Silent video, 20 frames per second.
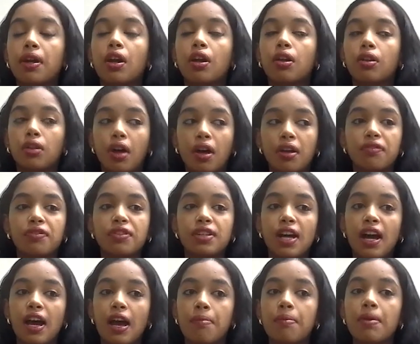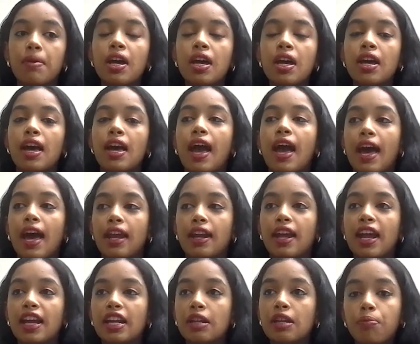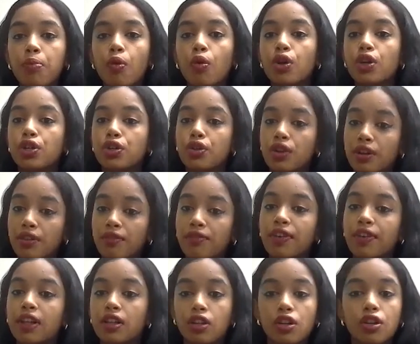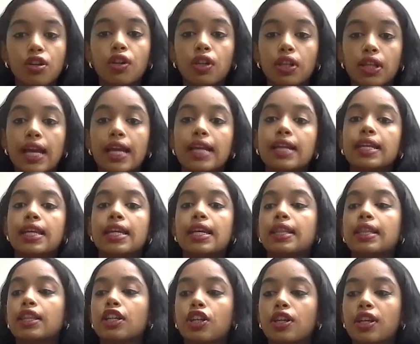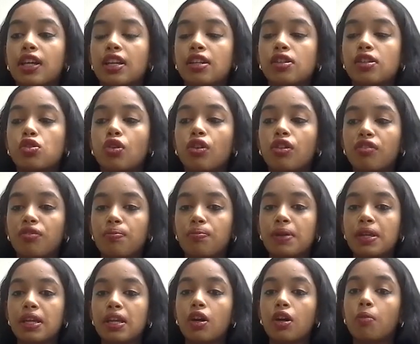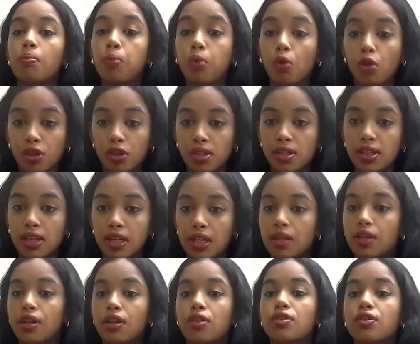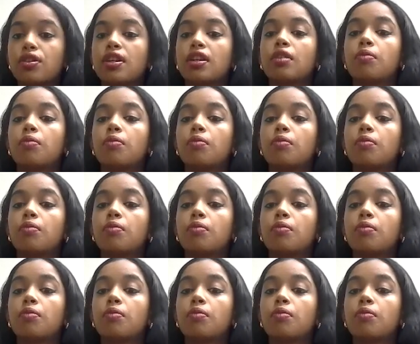But a lot of time, at any point during failure or landing, there can sort of be abort scenarios.